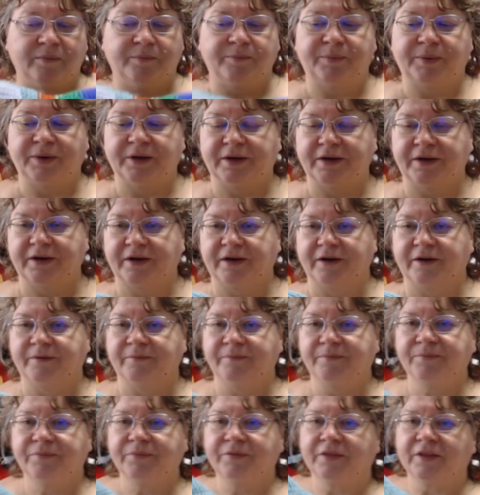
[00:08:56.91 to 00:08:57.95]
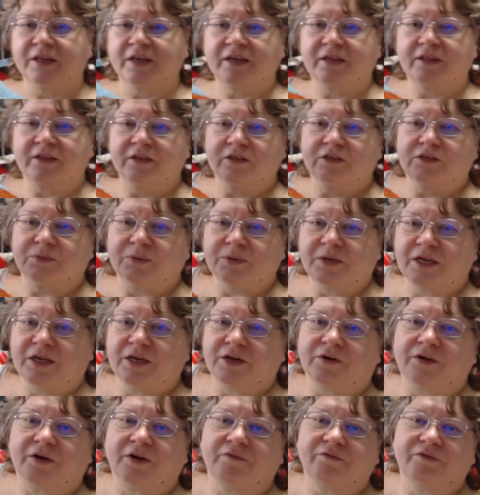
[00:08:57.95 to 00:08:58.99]
But like this one
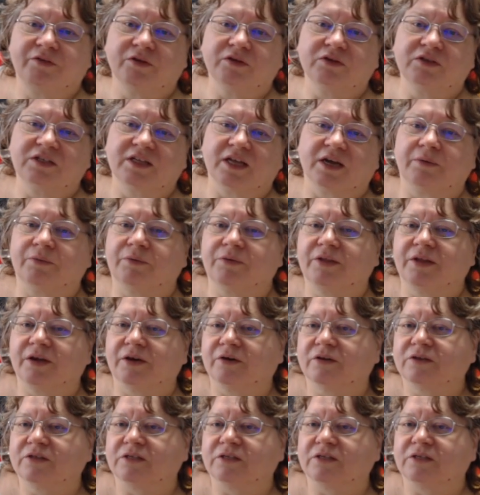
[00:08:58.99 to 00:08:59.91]
here, I've used that one there as